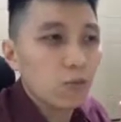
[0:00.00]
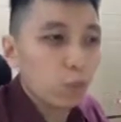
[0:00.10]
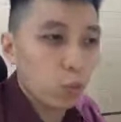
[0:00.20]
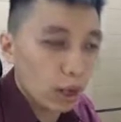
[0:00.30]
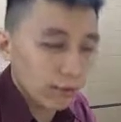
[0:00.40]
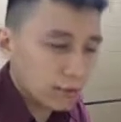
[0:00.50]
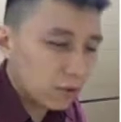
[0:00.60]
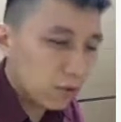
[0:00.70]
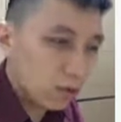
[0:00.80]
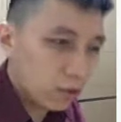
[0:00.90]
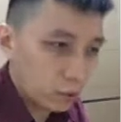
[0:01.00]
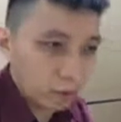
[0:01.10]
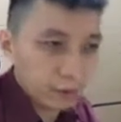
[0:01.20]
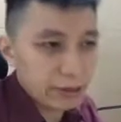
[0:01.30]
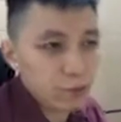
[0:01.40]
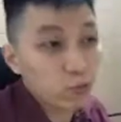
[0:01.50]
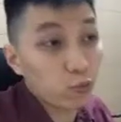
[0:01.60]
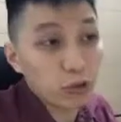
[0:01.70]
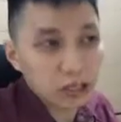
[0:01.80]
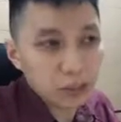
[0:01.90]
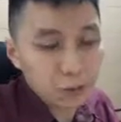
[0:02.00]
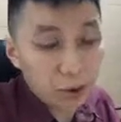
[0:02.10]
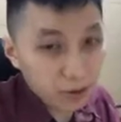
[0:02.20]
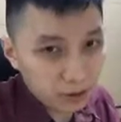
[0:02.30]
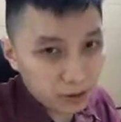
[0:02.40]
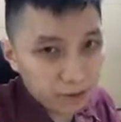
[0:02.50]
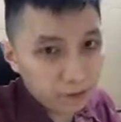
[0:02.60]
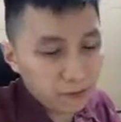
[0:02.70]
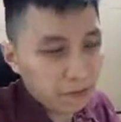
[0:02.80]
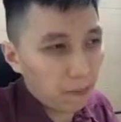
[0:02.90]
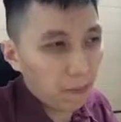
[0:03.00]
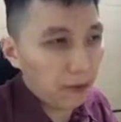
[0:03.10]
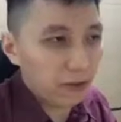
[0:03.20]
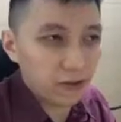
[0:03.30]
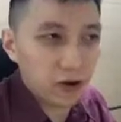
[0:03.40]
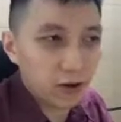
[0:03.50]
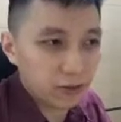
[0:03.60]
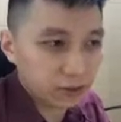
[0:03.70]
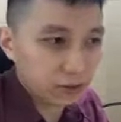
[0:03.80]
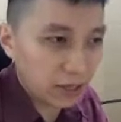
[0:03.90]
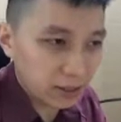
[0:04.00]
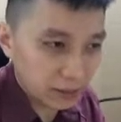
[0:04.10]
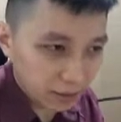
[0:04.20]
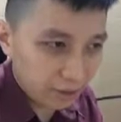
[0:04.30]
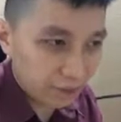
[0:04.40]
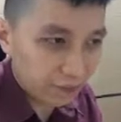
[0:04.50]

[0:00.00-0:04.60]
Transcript: One could be responsive but not sensitive,